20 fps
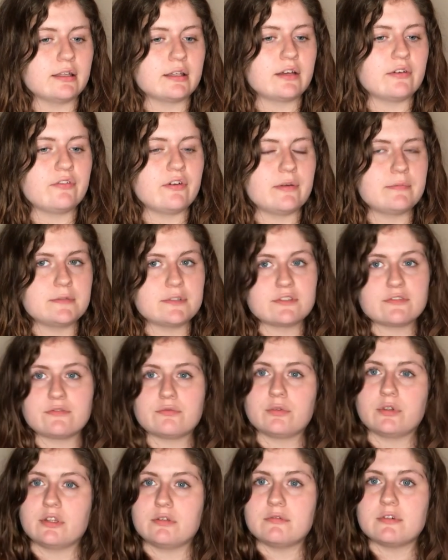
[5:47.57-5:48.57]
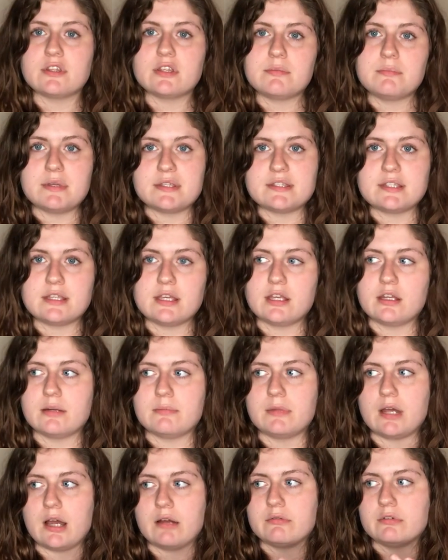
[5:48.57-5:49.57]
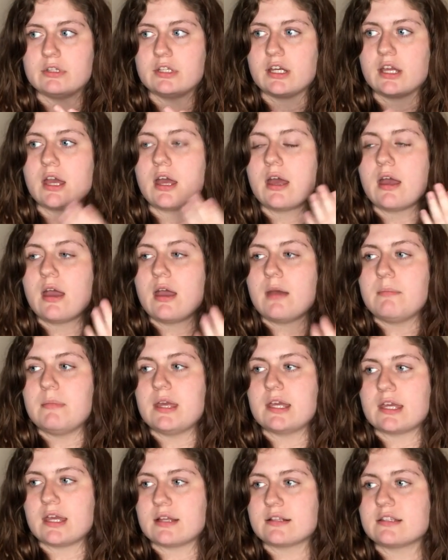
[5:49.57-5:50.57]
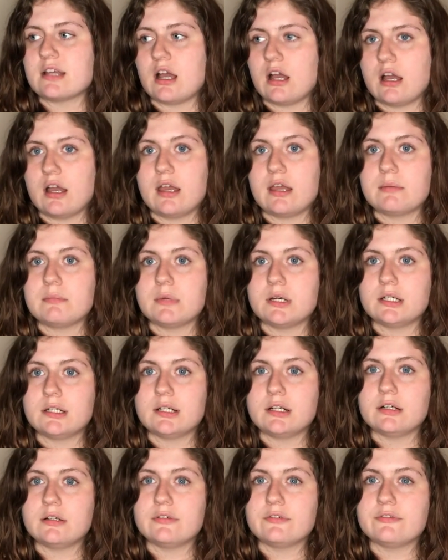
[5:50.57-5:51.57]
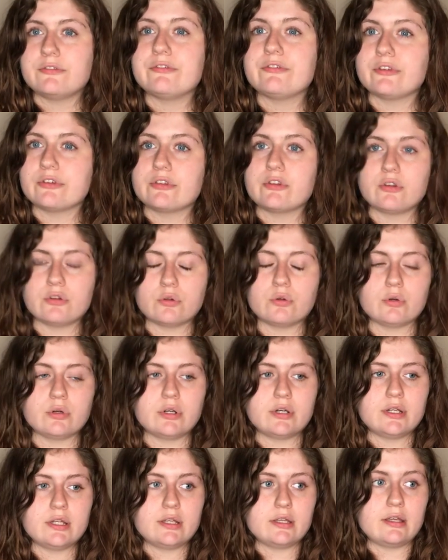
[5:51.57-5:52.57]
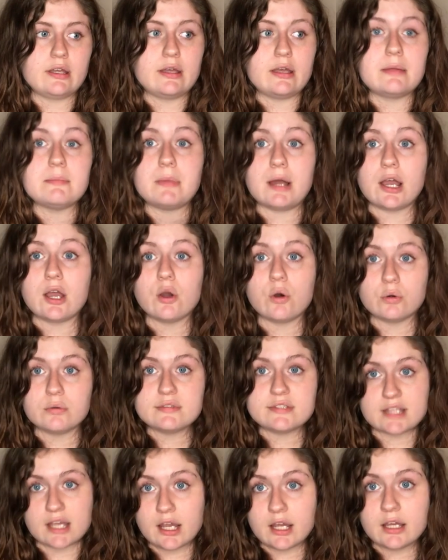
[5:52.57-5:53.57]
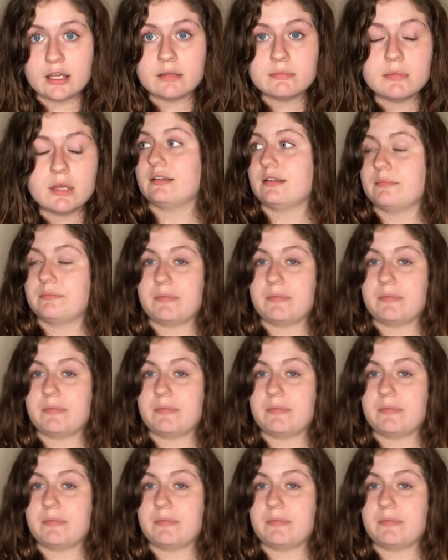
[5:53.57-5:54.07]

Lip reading: Like if I'm just really busy and I'm not really making time for the Lord in my own time,